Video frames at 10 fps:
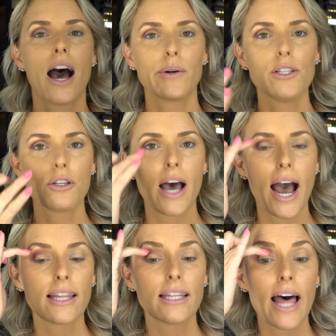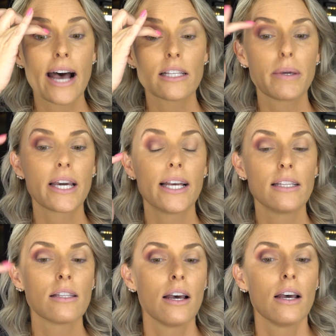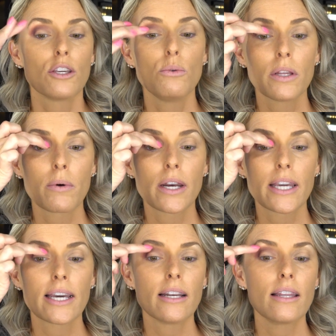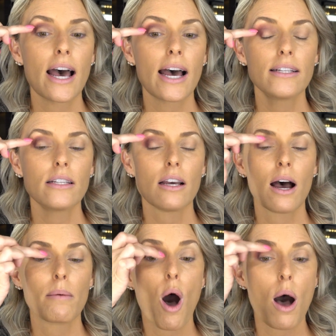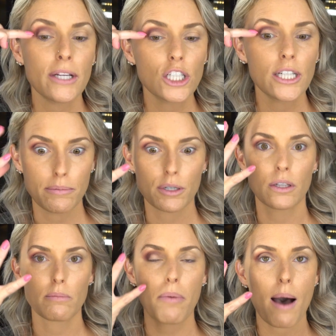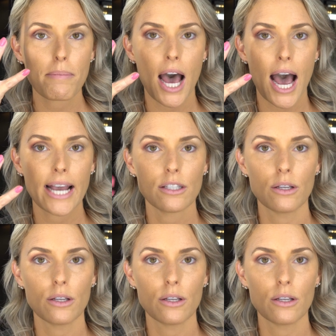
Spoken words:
I always do the eyelid last because you really want to get that almond shape to really pop the eyes.